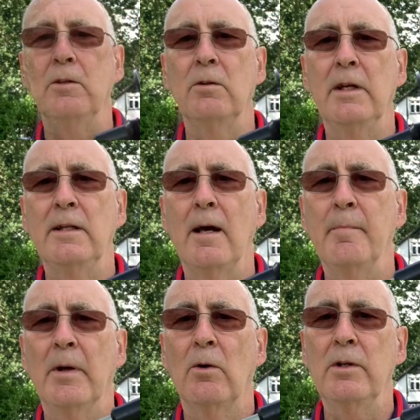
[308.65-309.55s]
You need that
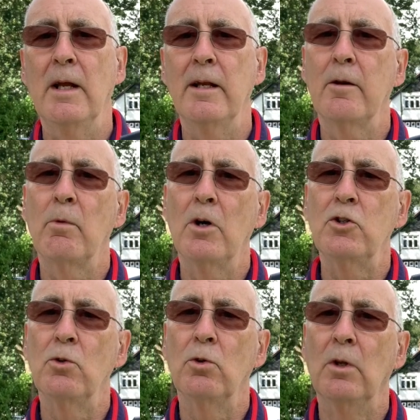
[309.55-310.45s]
bit on the end, otherwise
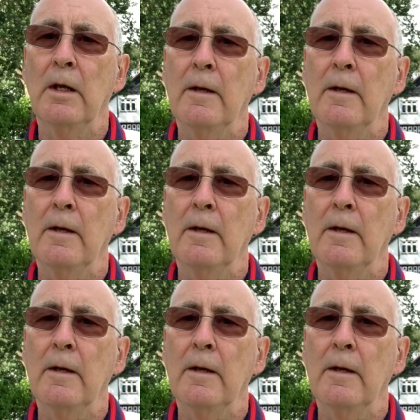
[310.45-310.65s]
you'll